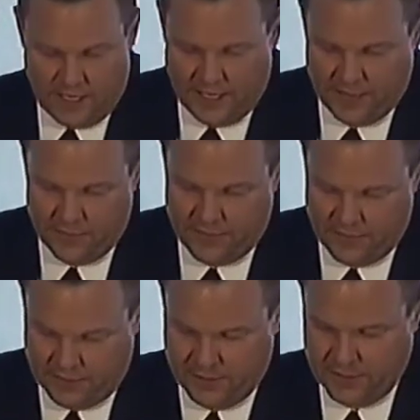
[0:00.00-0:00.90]

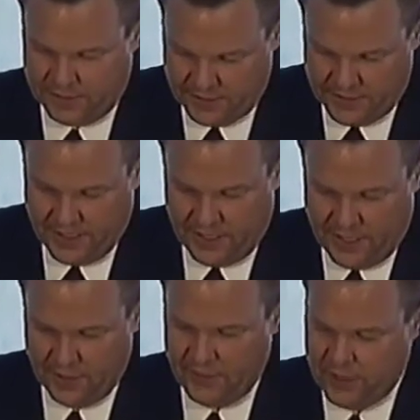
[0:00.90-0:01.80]

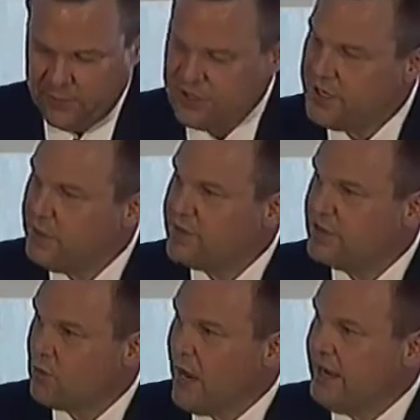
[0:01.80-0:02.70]
it was
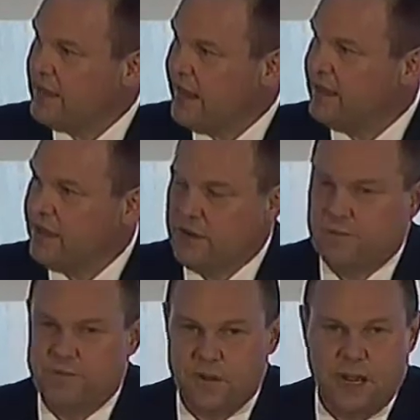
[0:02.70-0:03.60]
the right thing to
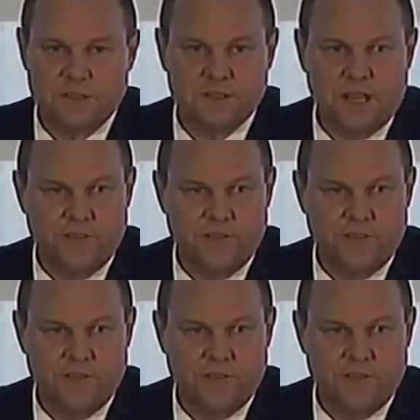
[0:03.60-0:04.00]
do for us.